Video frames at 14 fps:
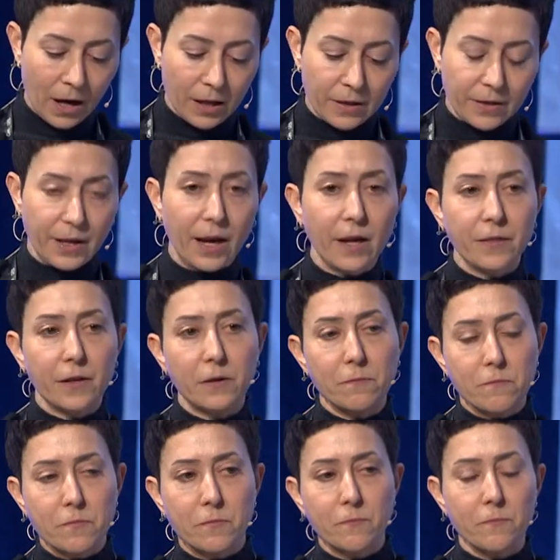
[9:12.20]
The other
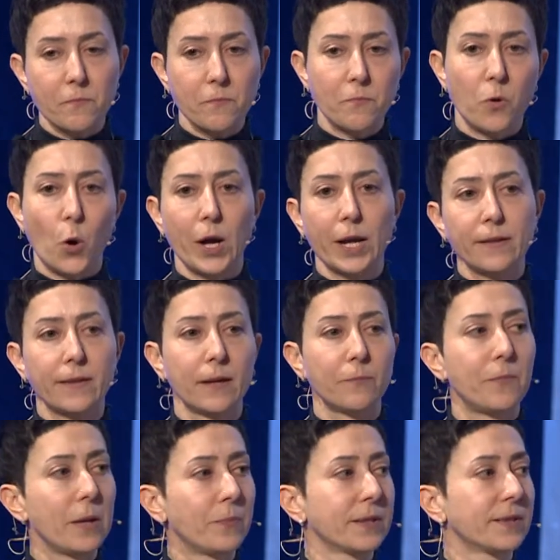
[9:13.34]
point that
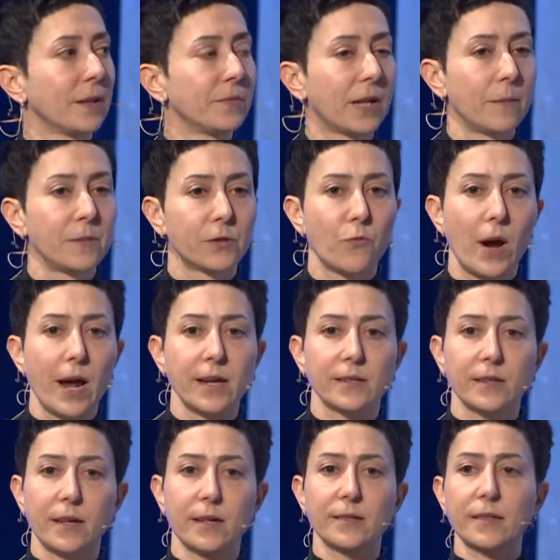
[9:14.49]
people sometimes raise
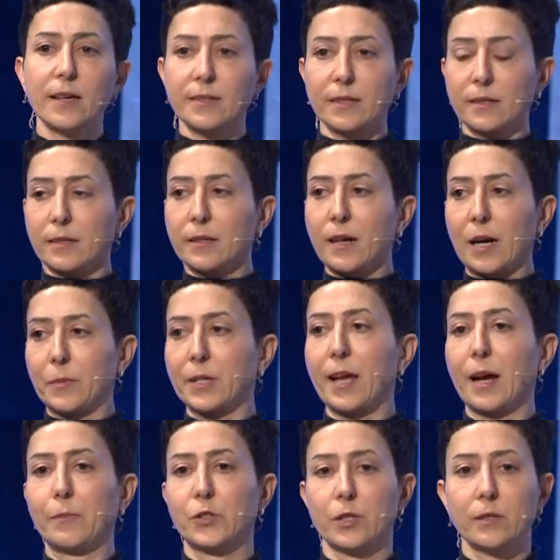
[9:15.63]
is, isn't carbon
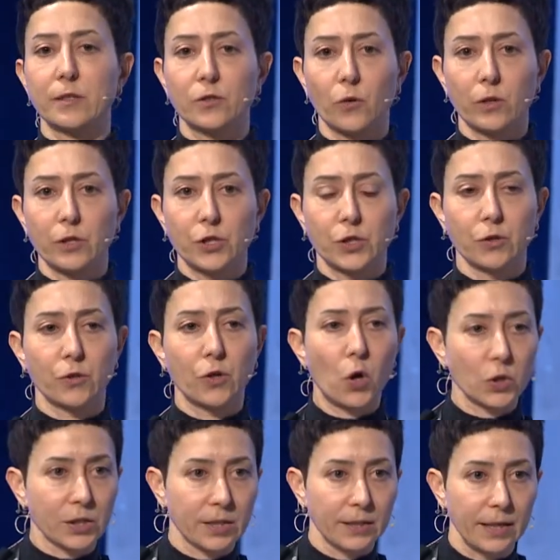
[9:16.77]
capture and storage too
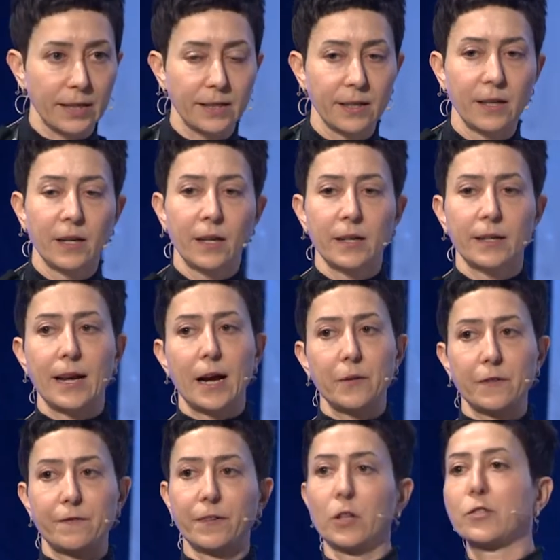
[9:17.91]
costly? Now, a
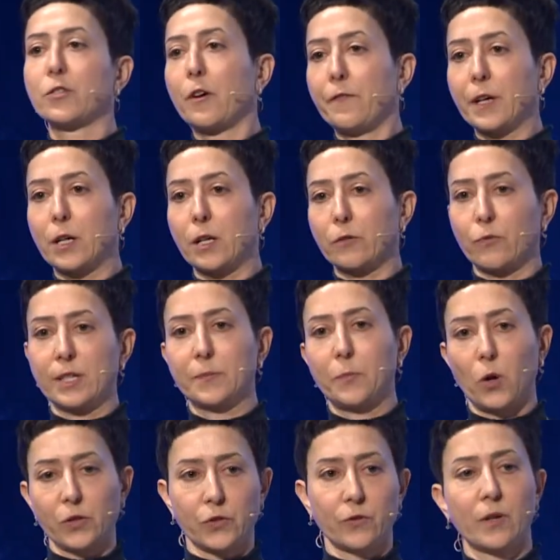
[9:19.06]
philosophical
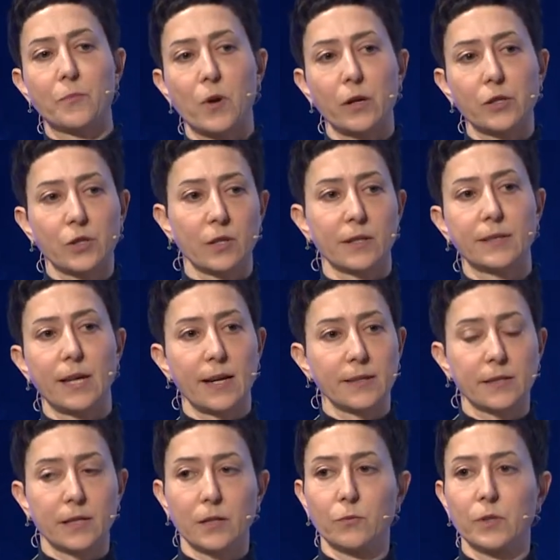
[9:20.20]
response or an approach to this
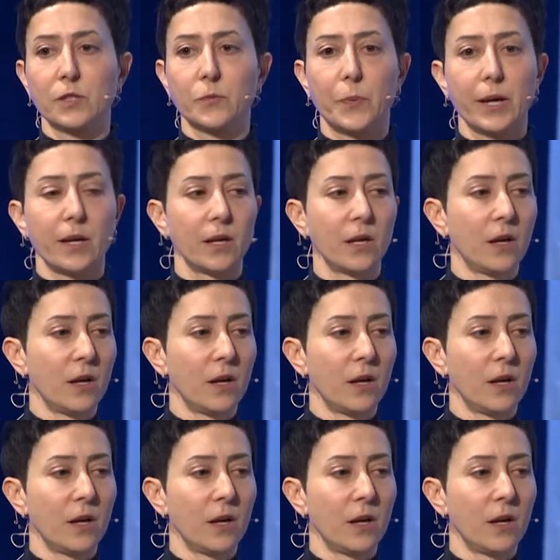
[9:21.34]
answer would be,